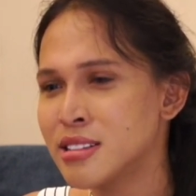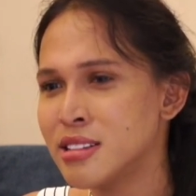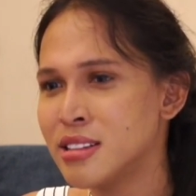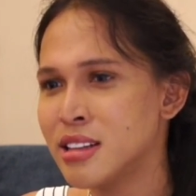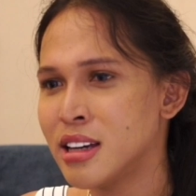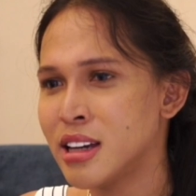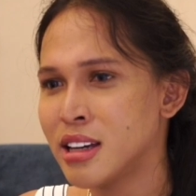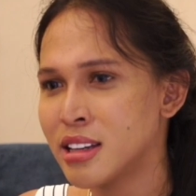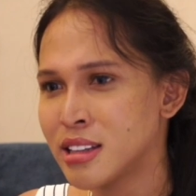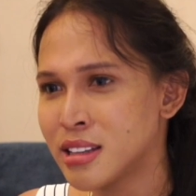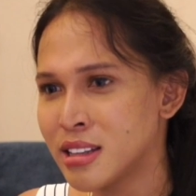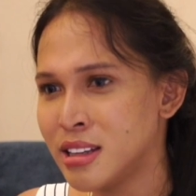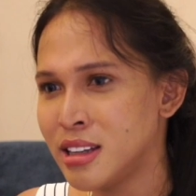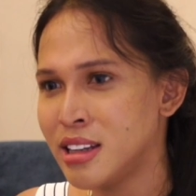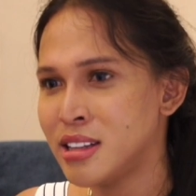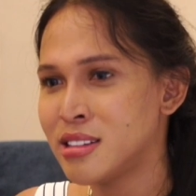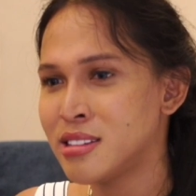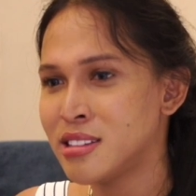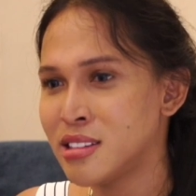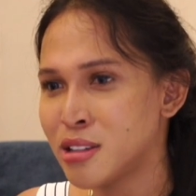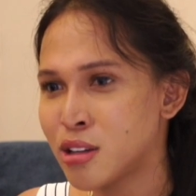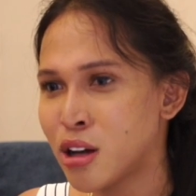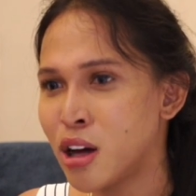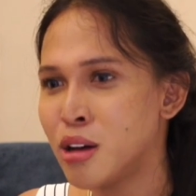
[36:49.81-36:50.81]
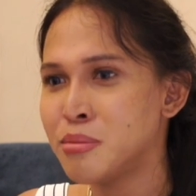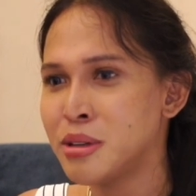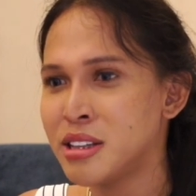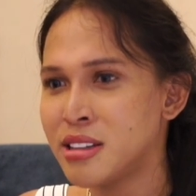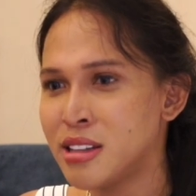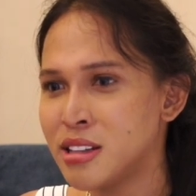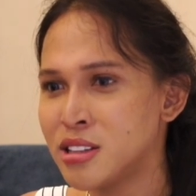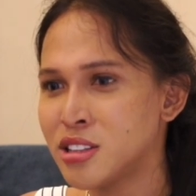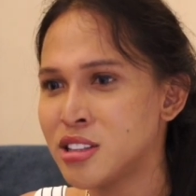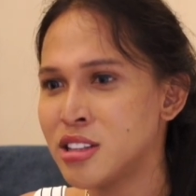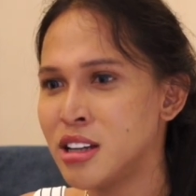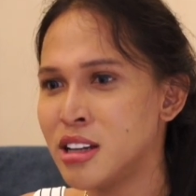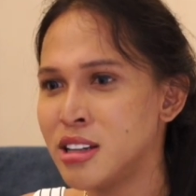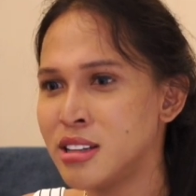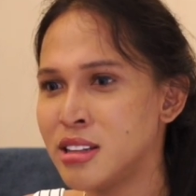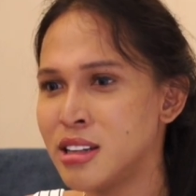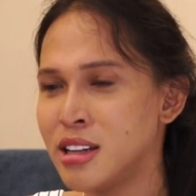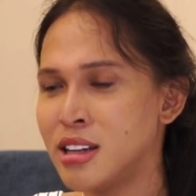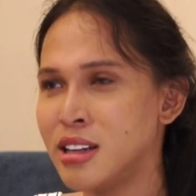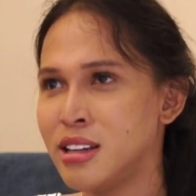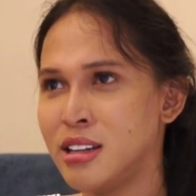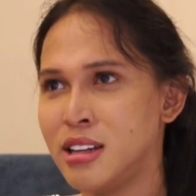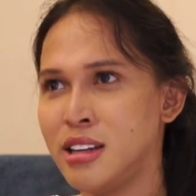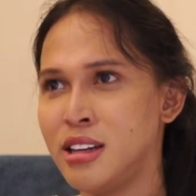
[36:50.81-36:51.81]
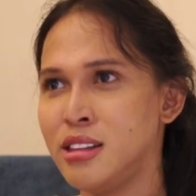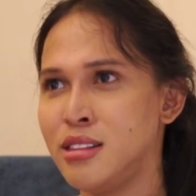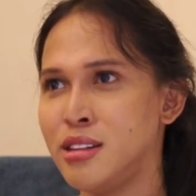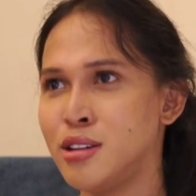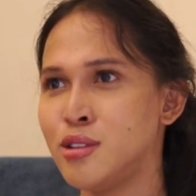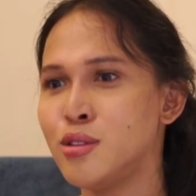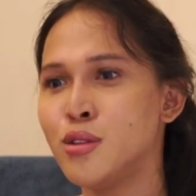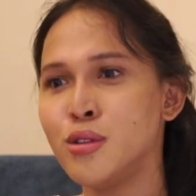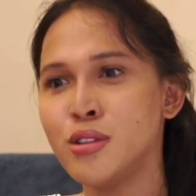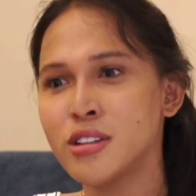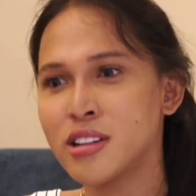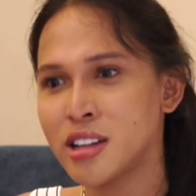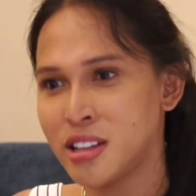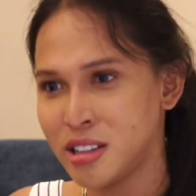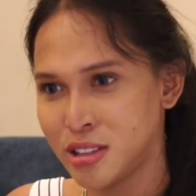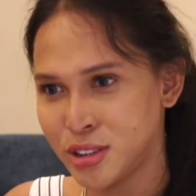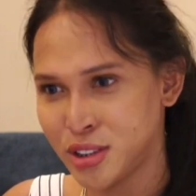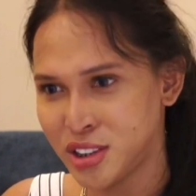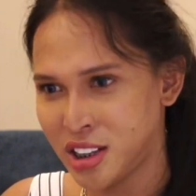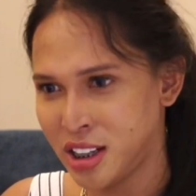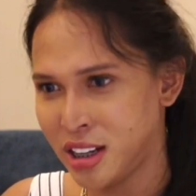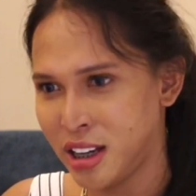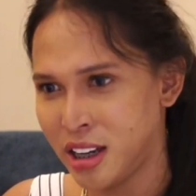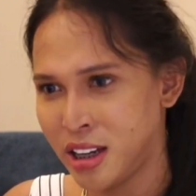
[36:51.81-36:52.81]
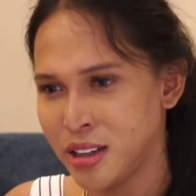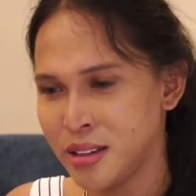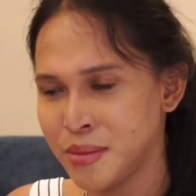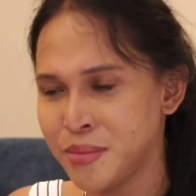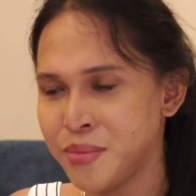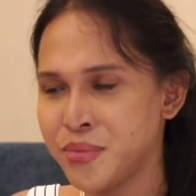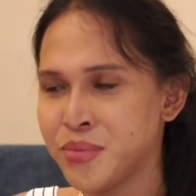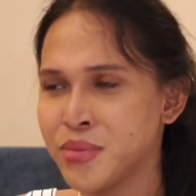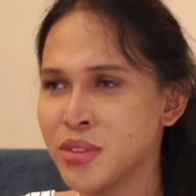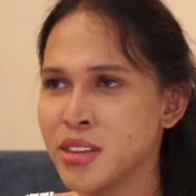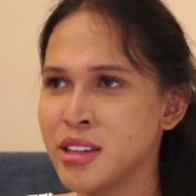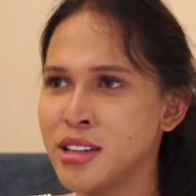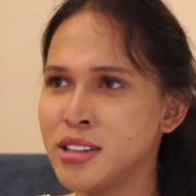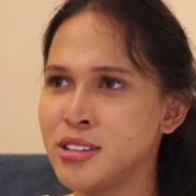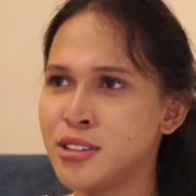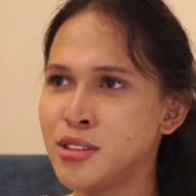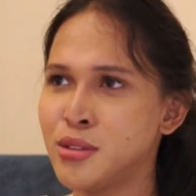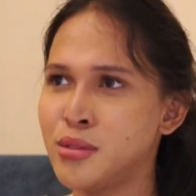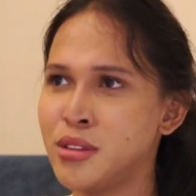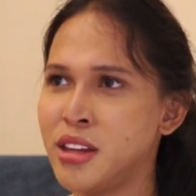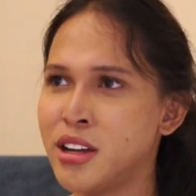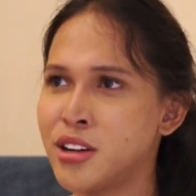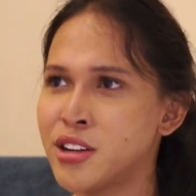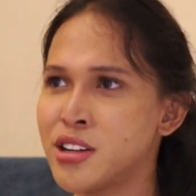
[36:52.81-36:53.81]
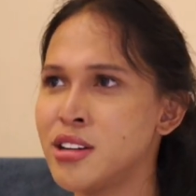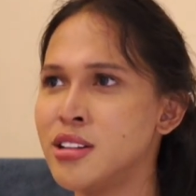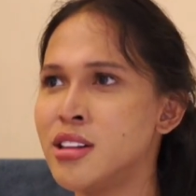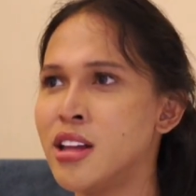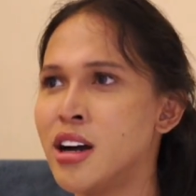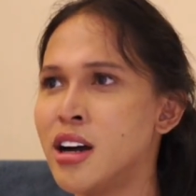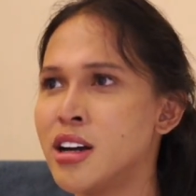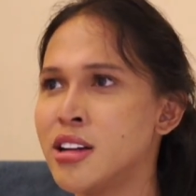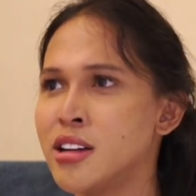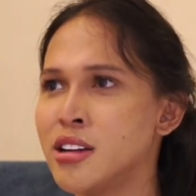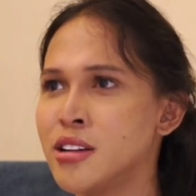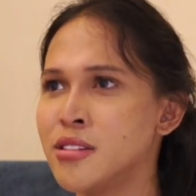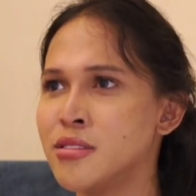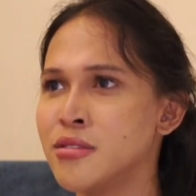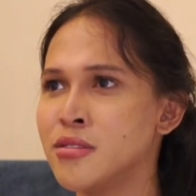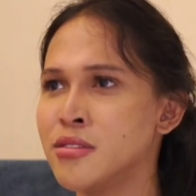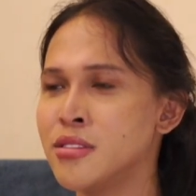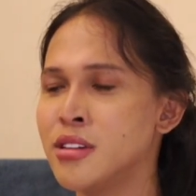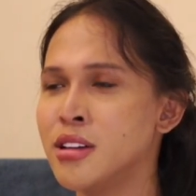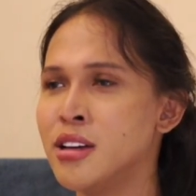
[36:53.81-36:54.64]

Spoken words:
like it's a competition in the whole country, so there are a lot of